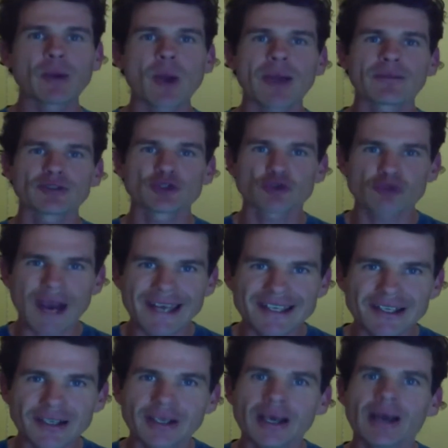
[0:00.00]
you have a
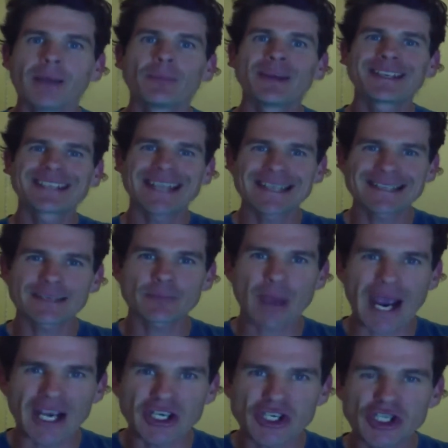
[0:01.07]
greater
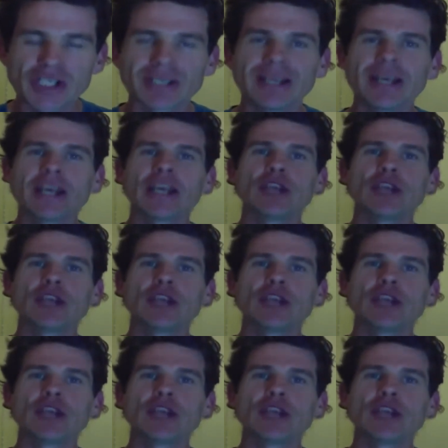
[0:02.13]
participation